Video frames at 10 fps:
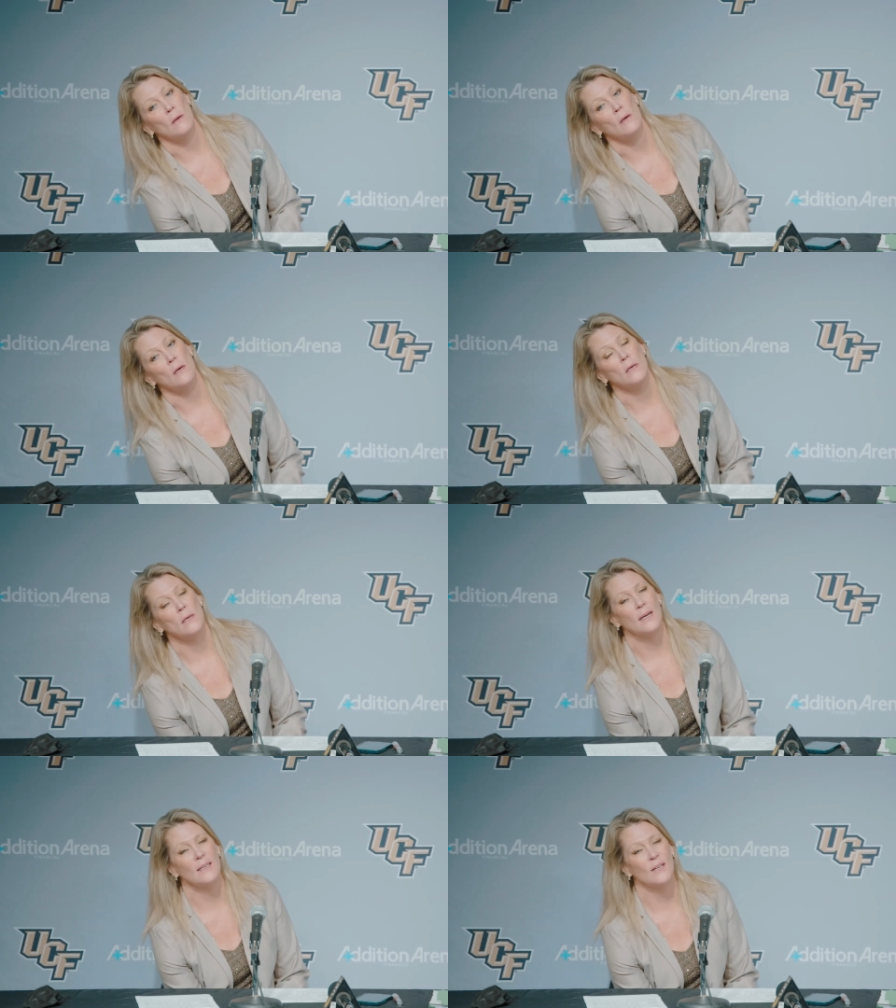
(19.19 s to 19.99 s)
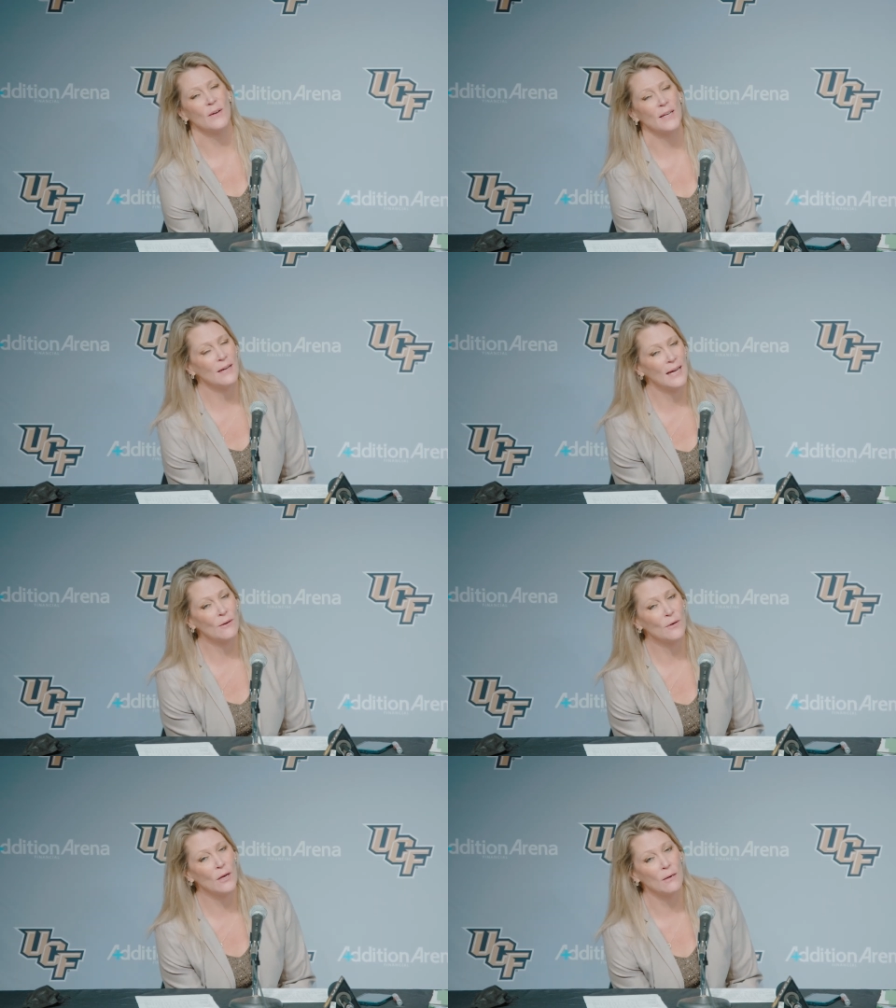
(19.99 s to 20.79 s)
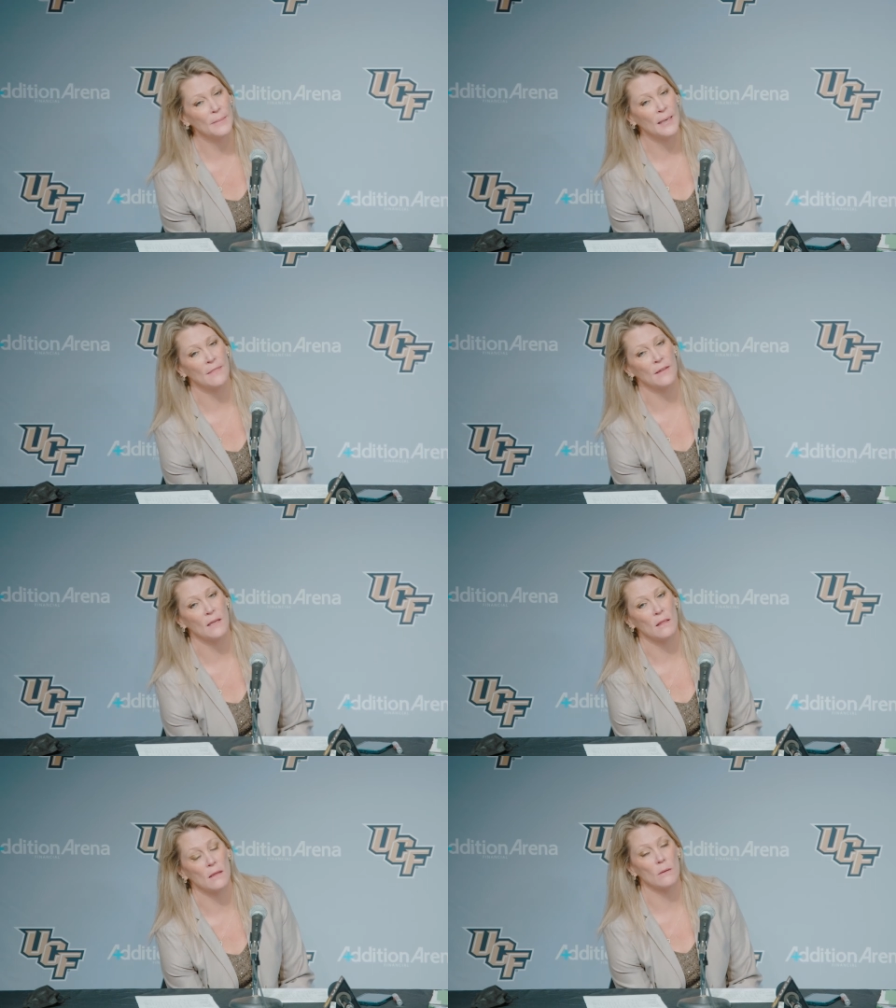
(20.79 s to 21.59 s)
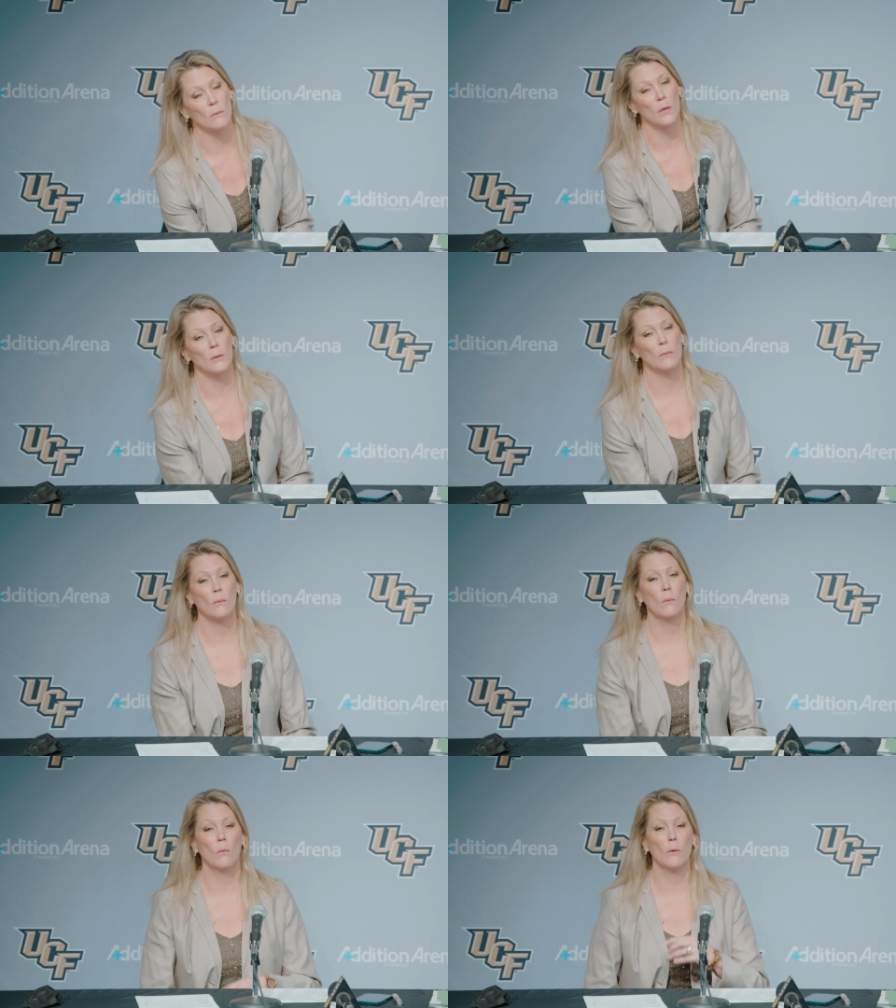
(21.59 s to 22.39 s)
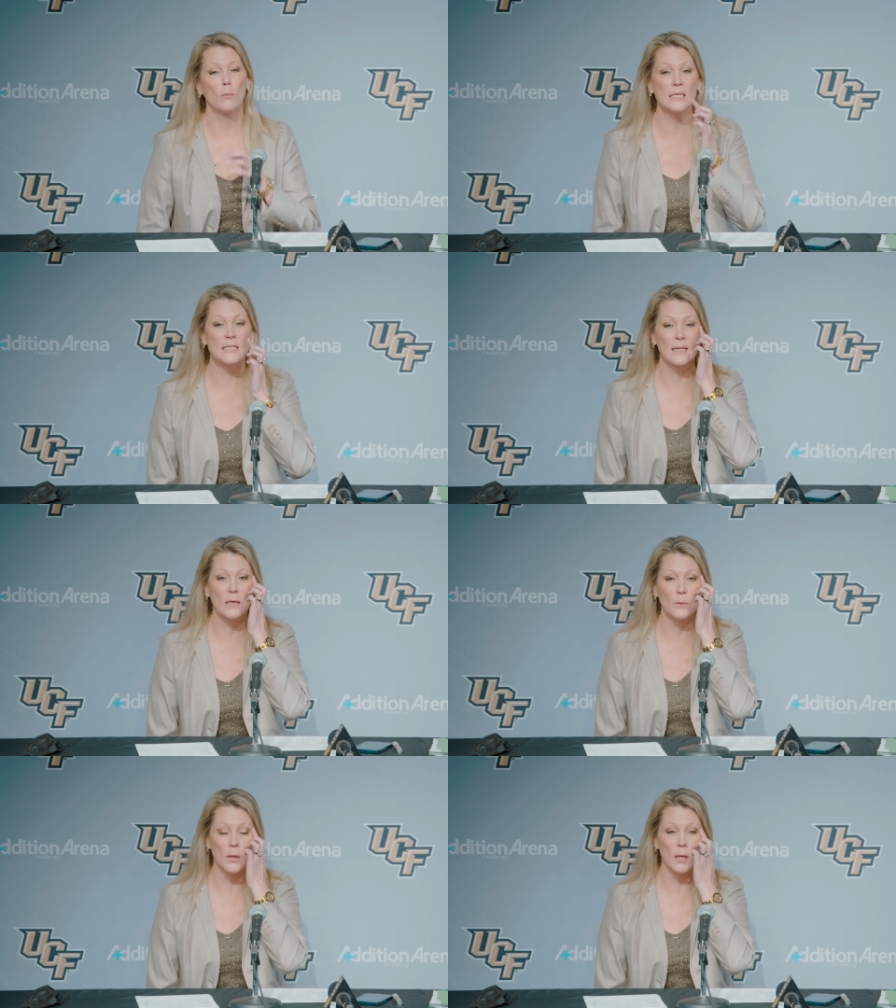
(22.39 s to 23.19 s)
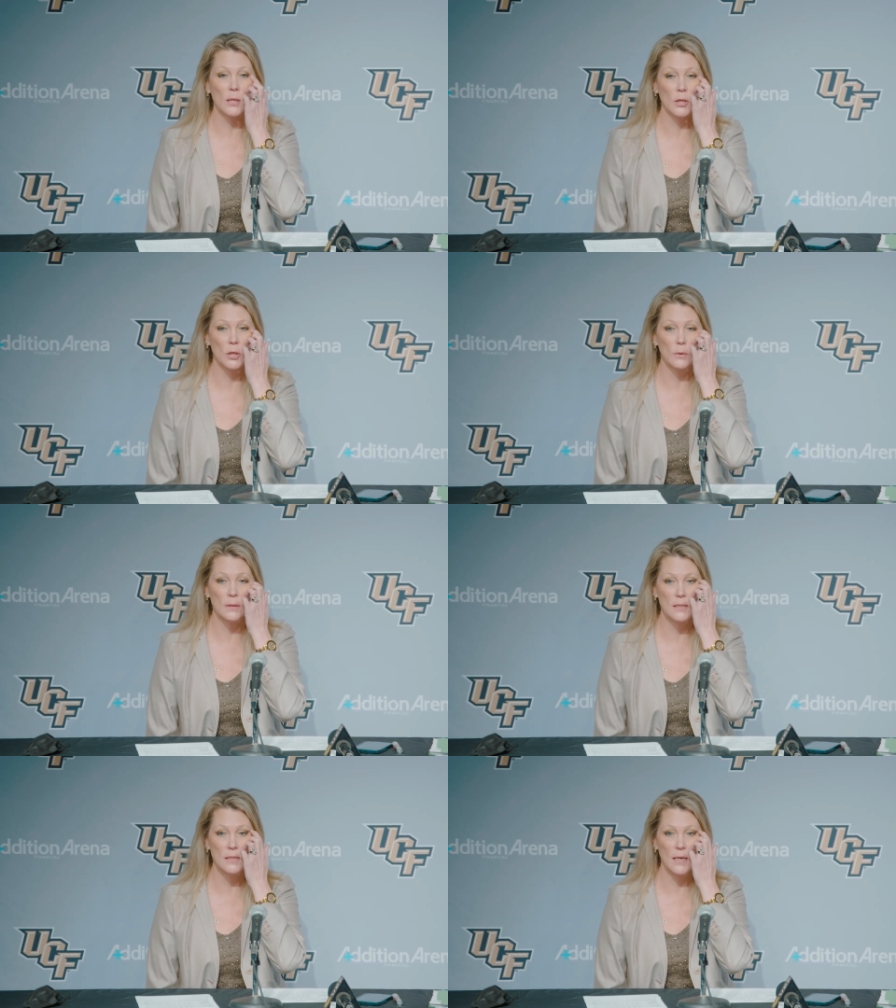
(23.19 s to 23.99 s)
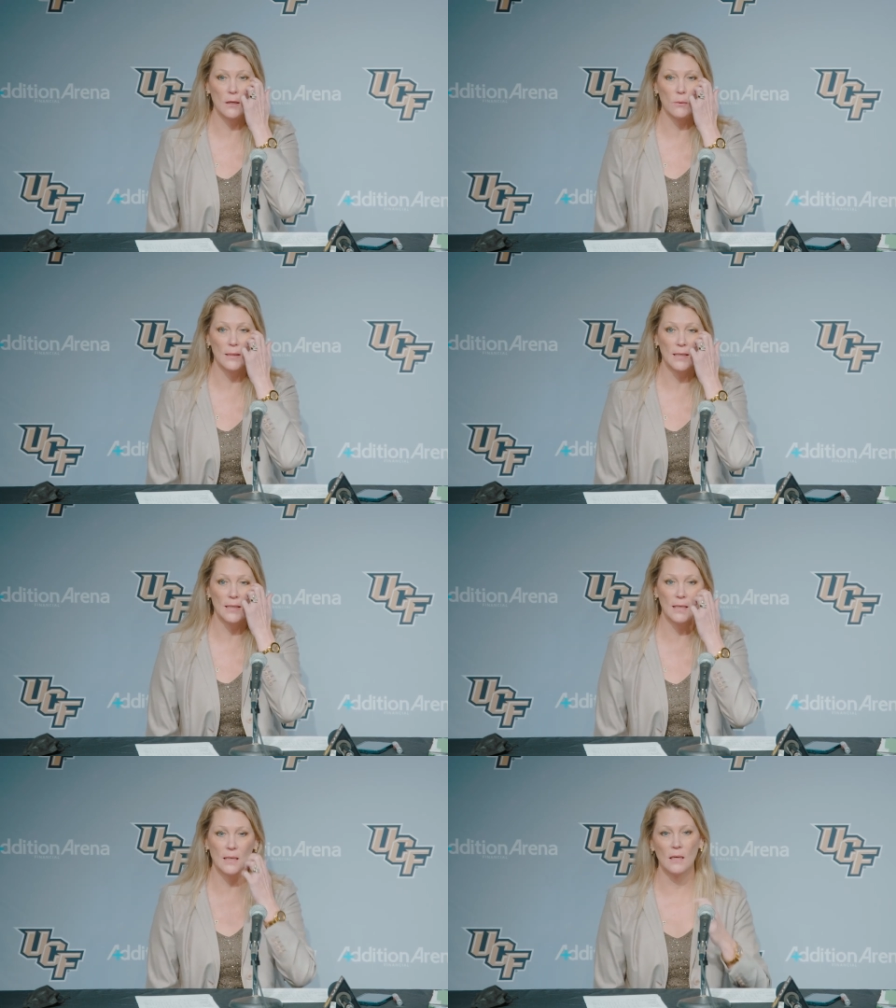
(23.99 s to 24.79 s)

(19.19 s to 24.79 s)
Uh, you know, I don't, I don't know. I mean, I think what what we said they were going to do is exactly what they did.